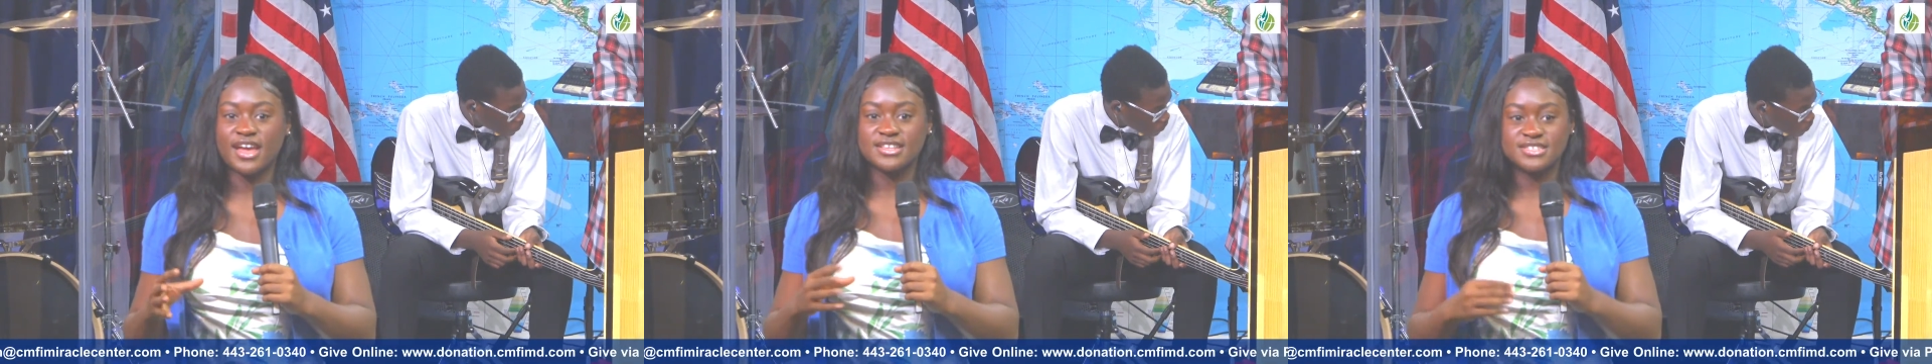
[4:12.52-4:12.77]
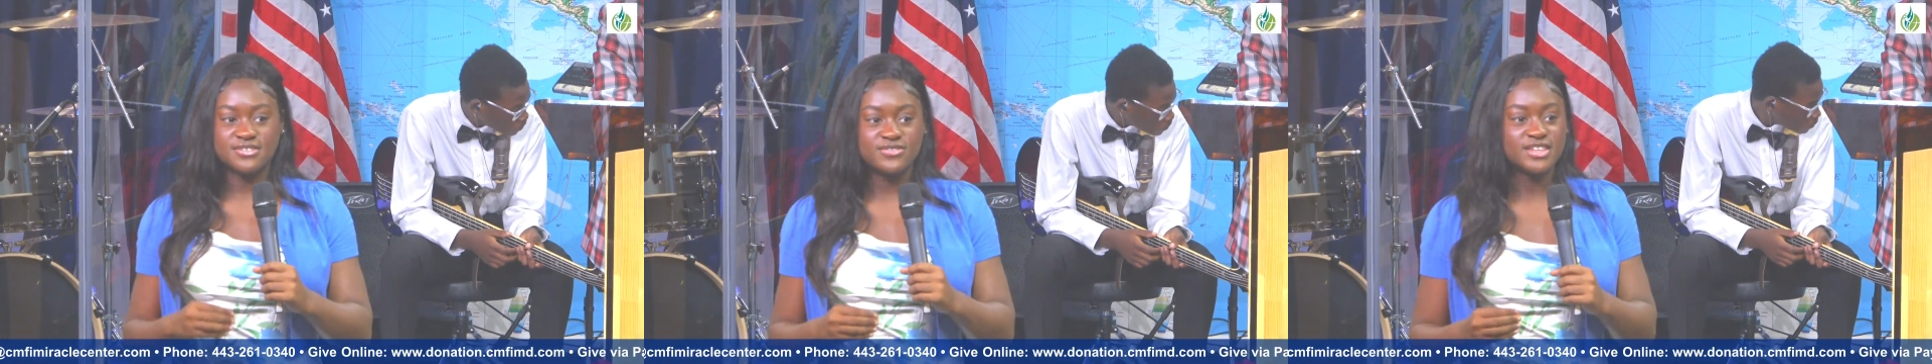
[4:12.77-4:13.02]

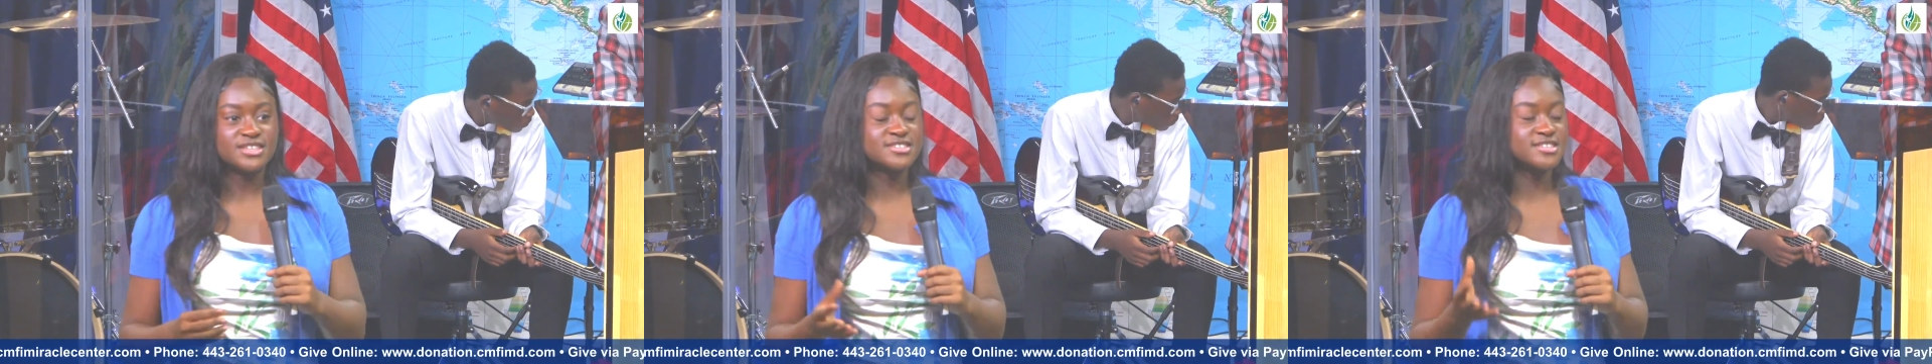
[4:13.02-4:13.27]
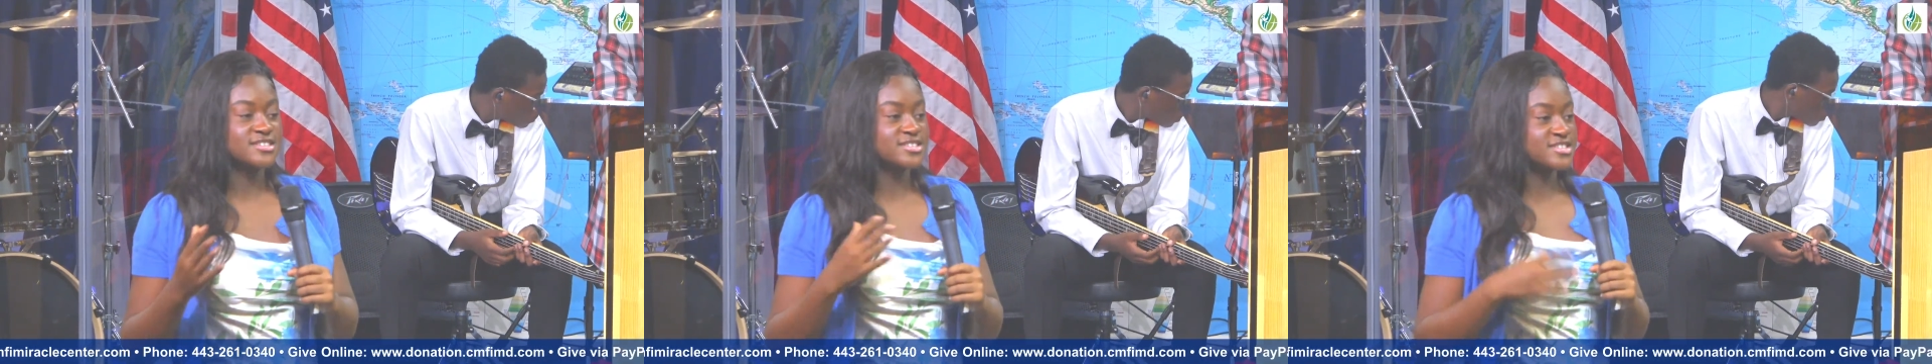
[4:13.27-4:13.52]
activities
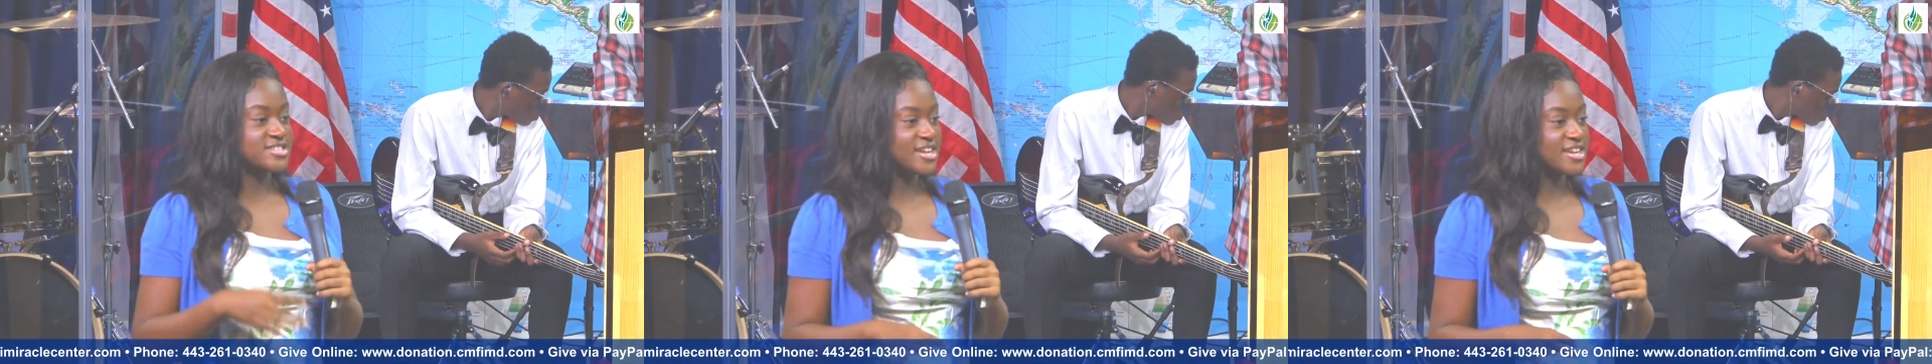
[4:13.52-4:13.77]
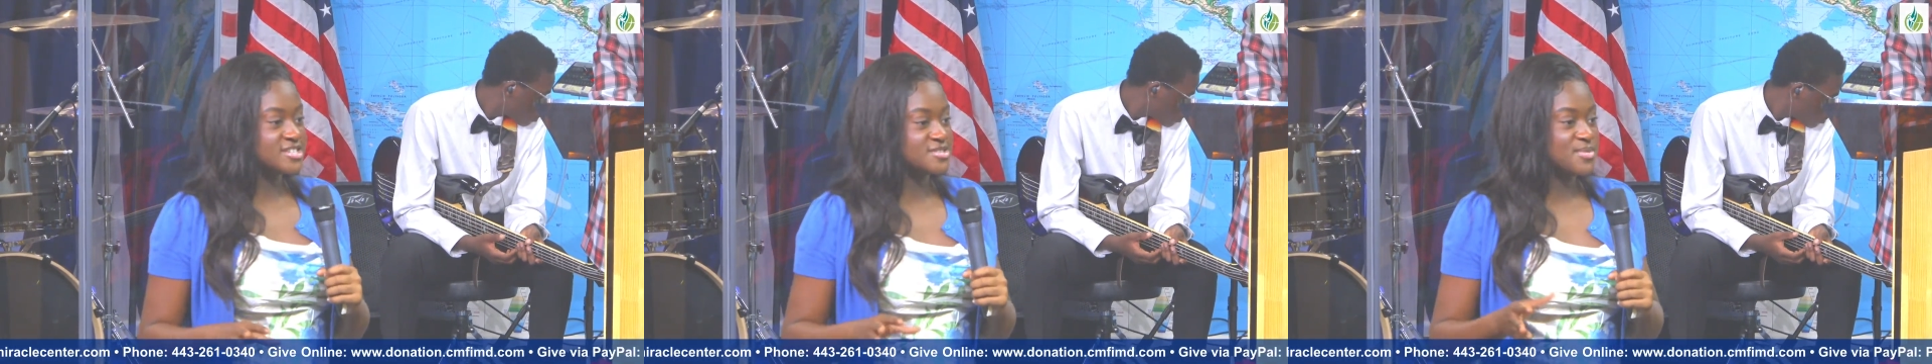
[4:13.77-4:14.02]
to just
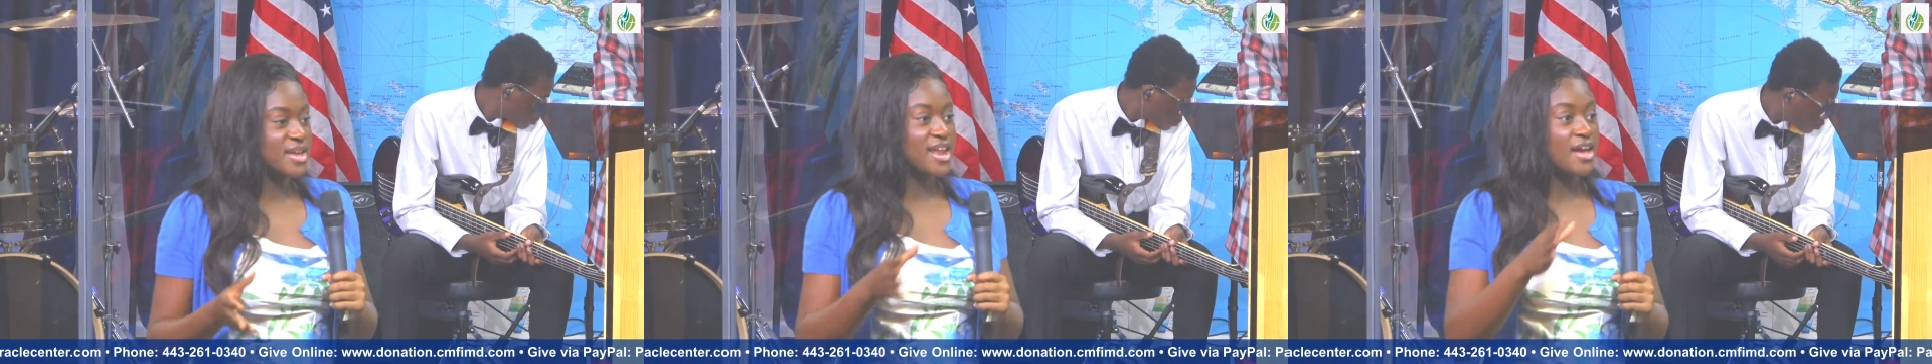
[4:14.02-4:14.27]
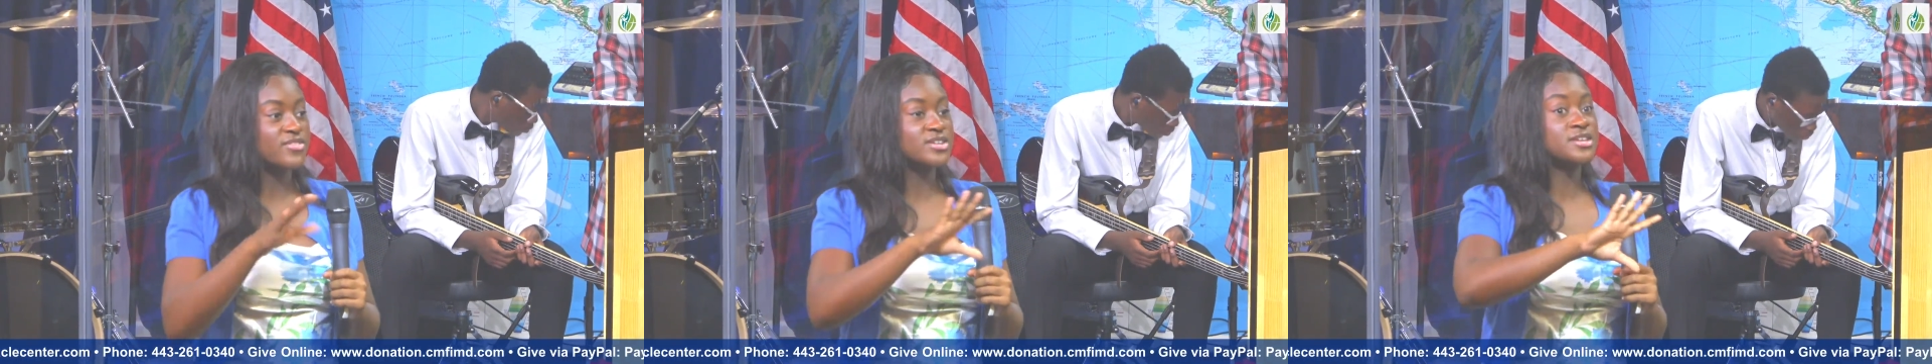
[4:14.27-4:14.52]
change me and
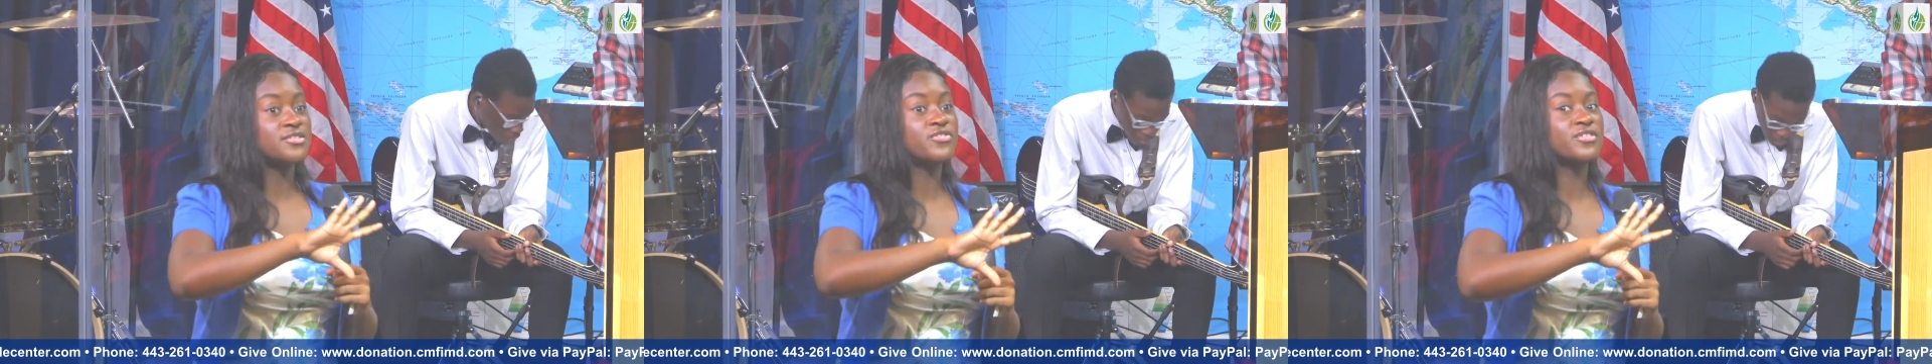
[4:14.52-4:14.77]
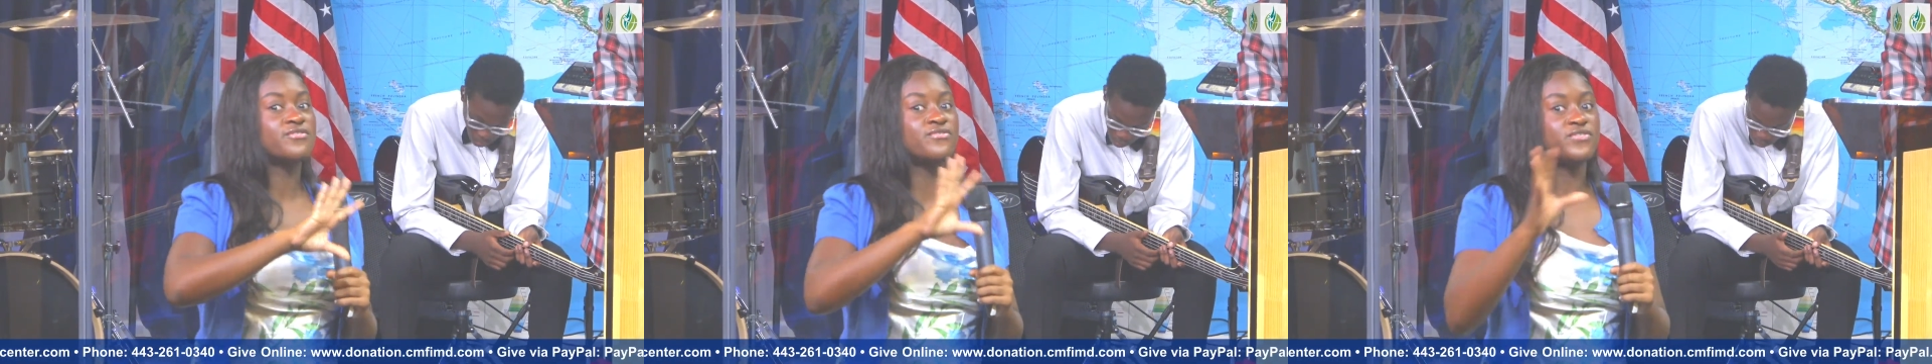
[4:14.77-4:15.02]
have a different